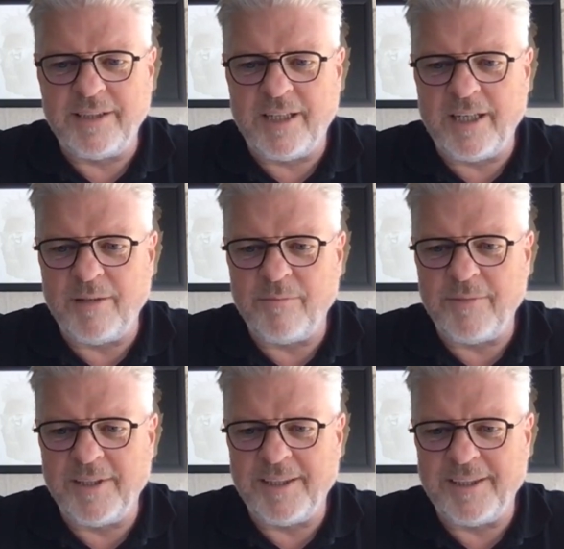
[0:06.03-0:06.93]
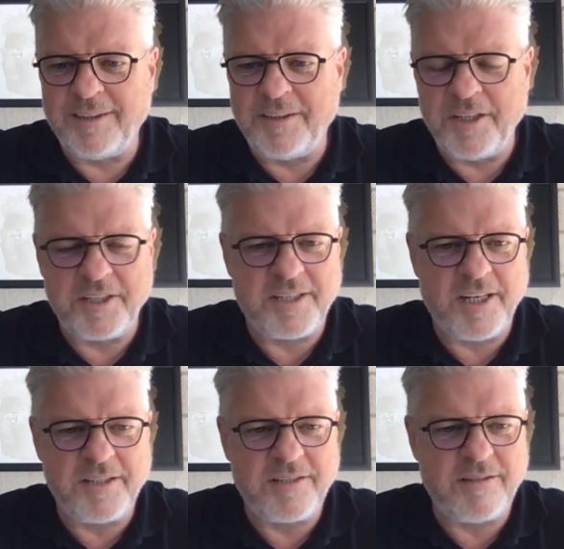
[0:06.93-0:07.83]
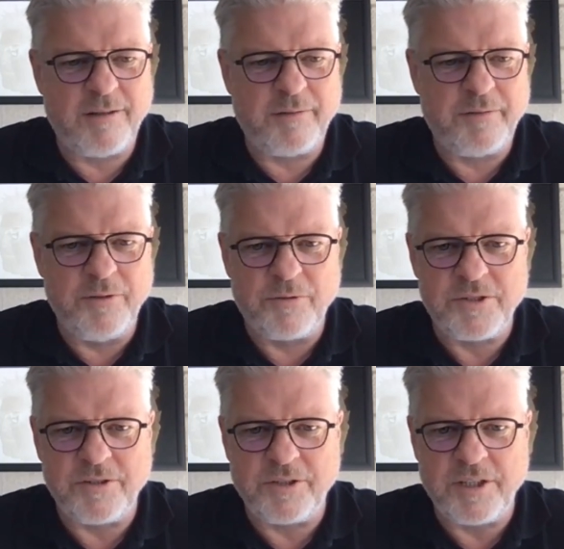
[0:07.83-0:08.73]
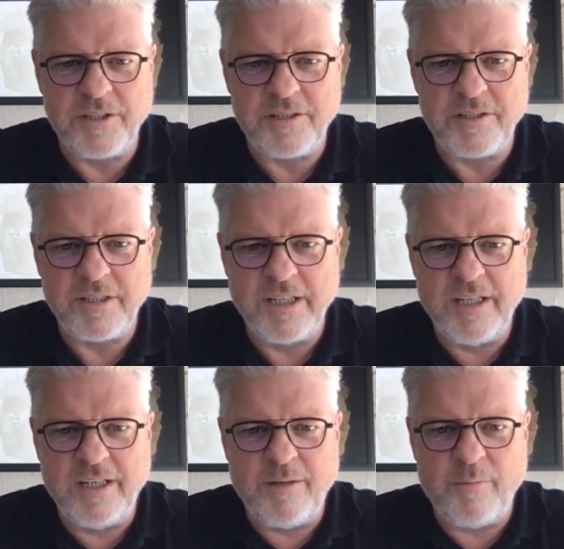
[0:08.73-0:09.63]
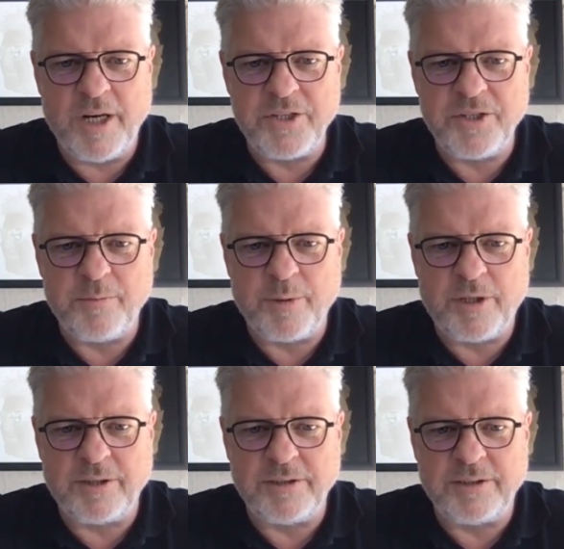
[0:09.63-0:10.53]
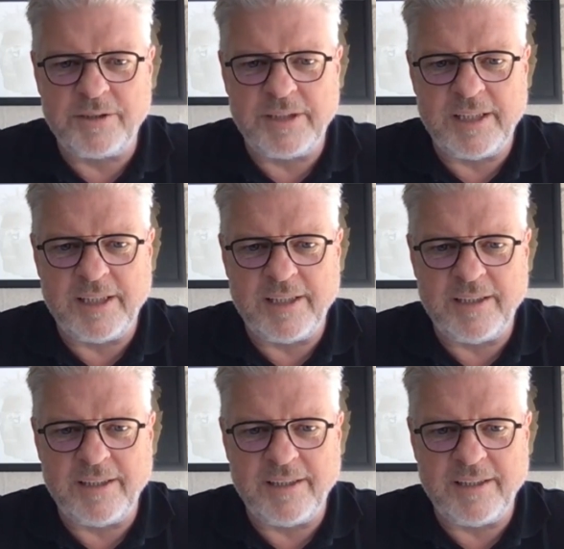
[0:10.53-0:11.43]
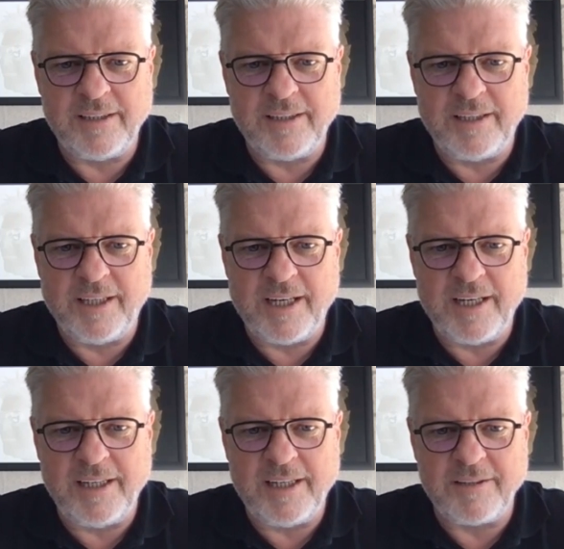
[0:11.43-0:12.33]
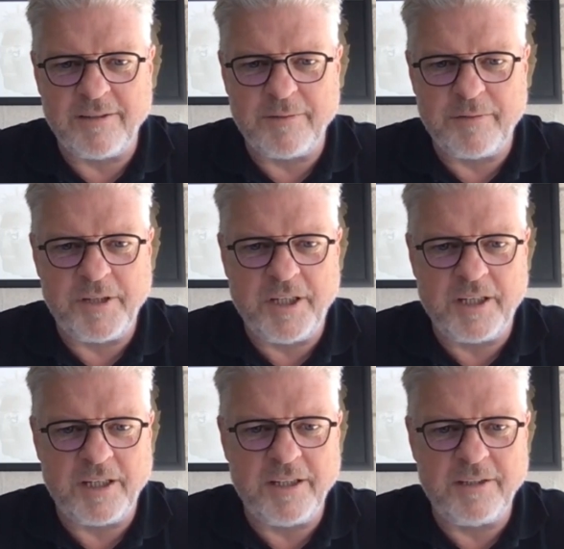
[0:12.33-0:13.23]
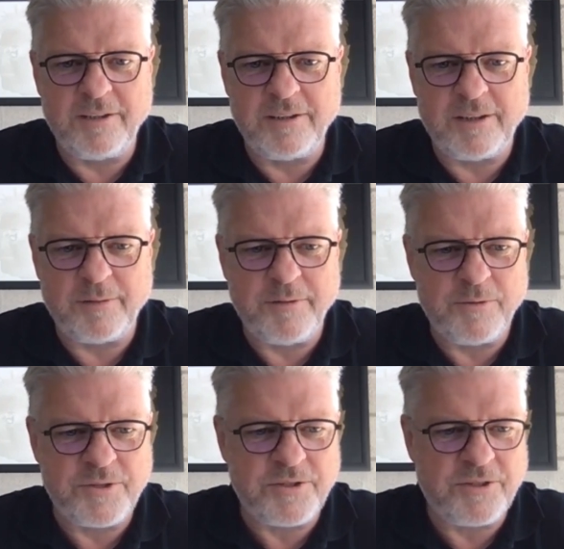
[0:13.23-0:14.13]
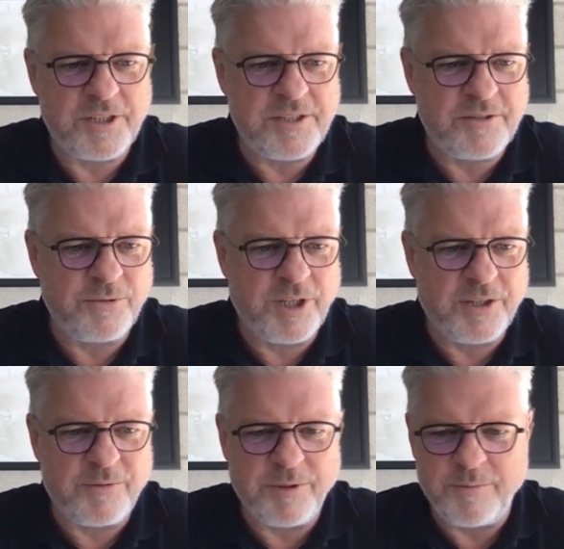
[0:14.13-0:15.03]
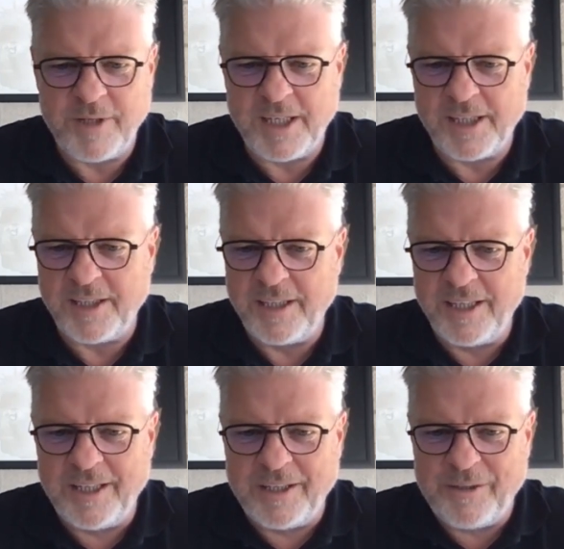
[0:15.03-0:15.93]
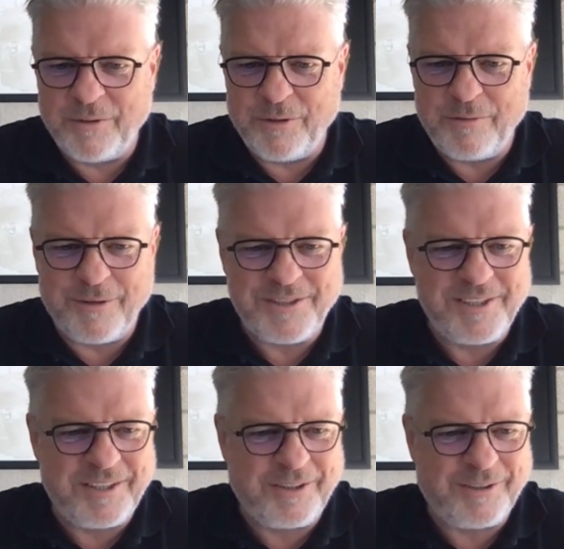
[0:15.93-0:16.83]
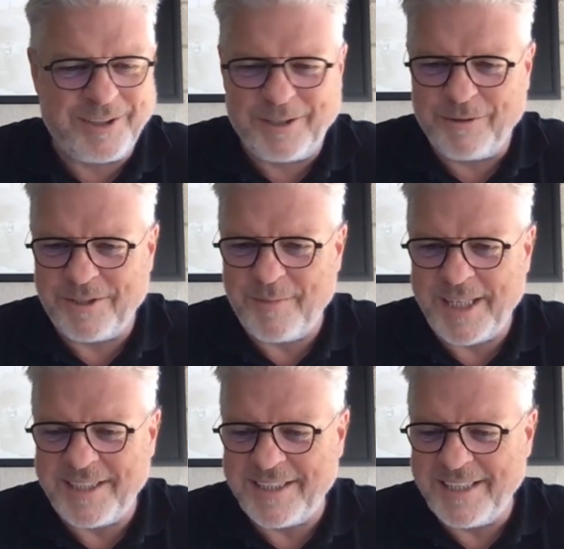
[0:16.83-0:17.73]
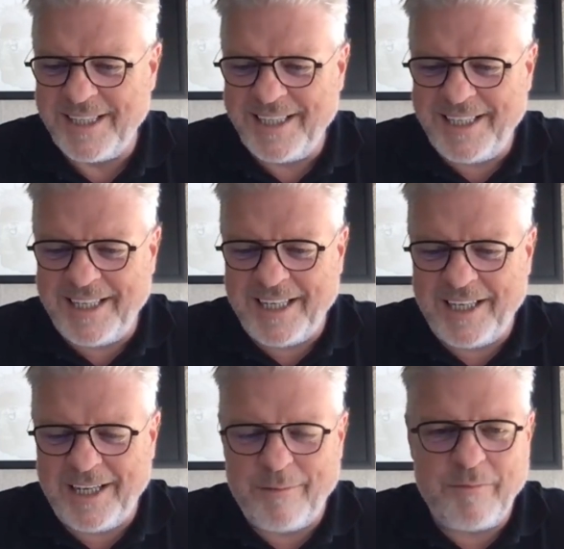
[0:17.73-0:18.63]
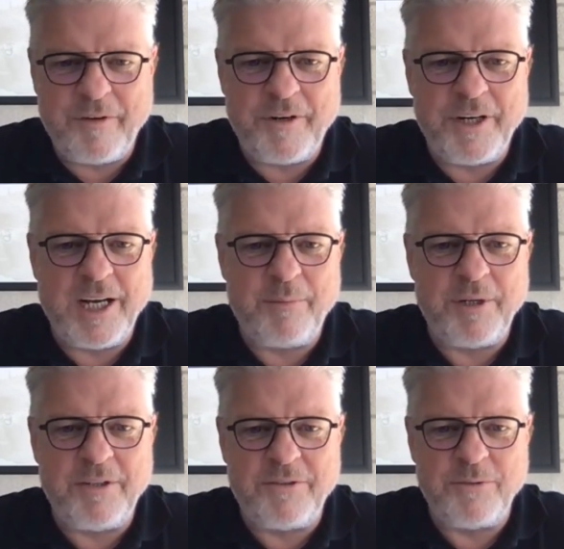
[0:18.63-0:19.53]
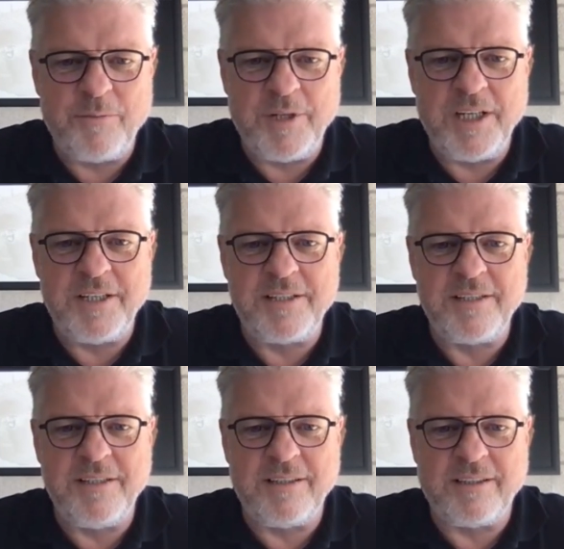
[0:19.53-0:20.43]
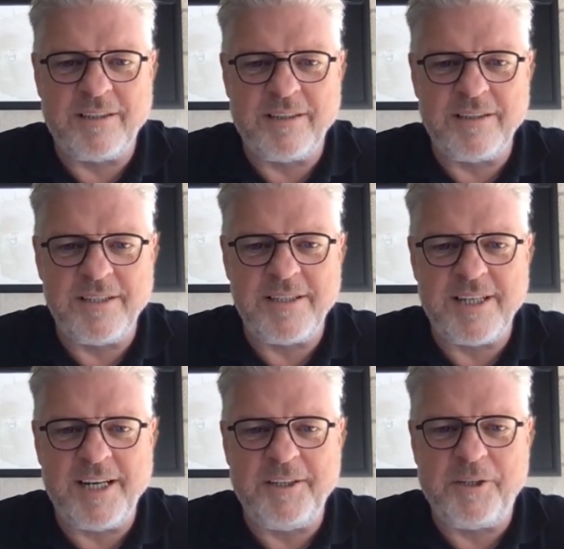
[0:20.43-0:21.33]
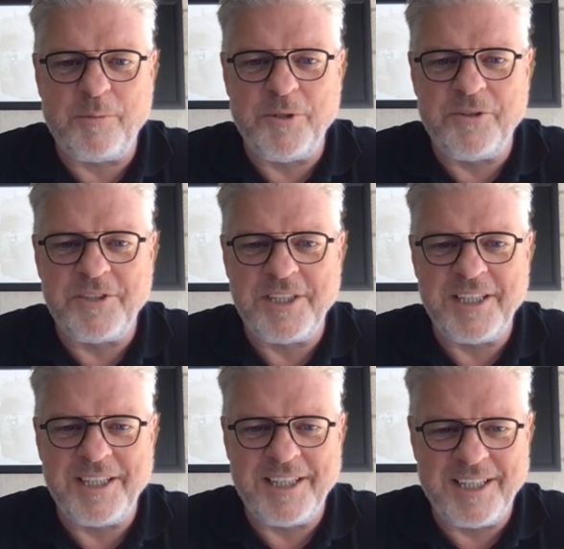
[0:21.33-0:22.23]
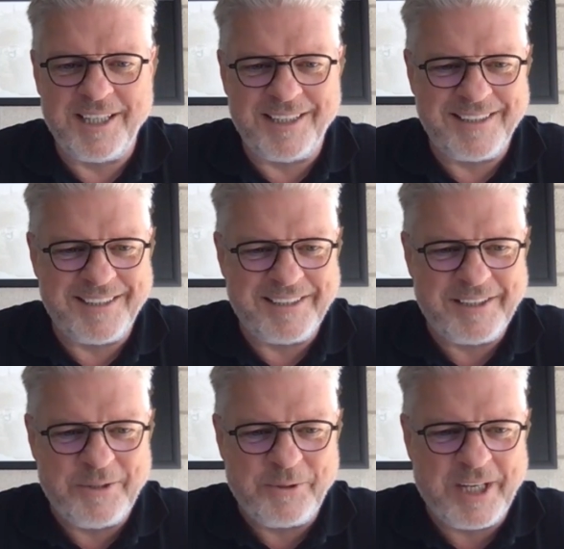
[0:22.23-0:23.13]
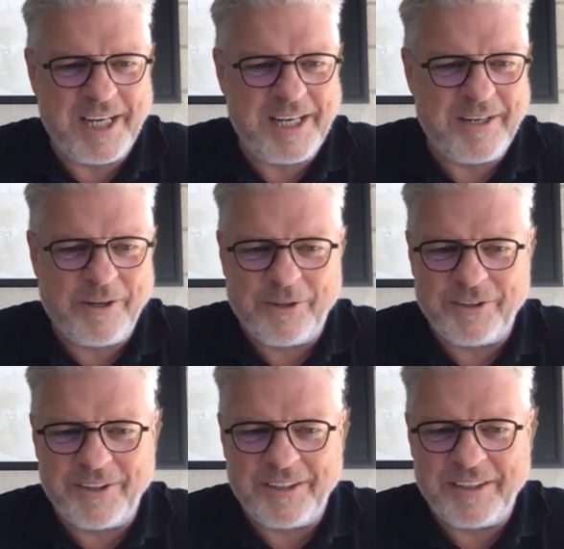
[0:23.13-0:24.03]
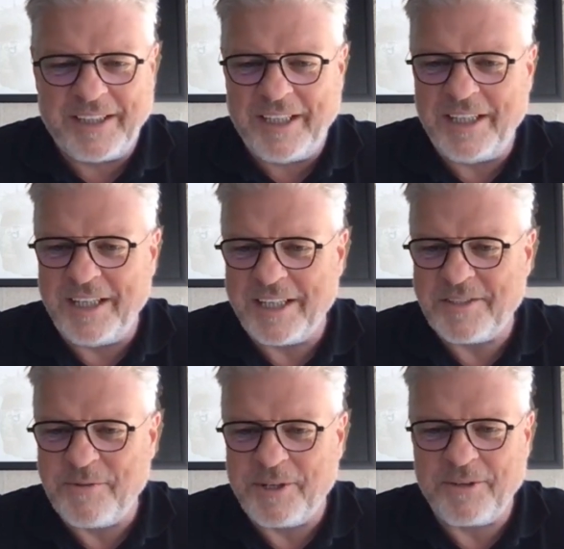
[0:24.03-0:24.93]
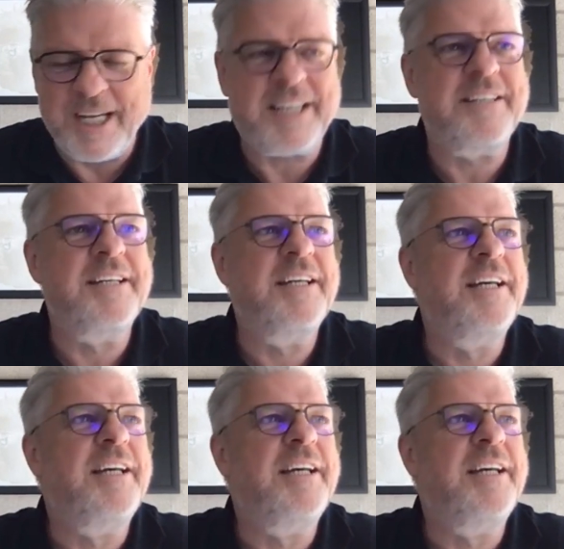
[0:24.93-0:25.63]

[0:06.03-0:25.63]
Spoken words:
I am Dirk of Eurocircuits, managing partner and the guy at the very cradle of Eurocircuits, together with my university colleague Lux Metz. And I'm very happy to meet the design community in the UK on EDS Reconnect.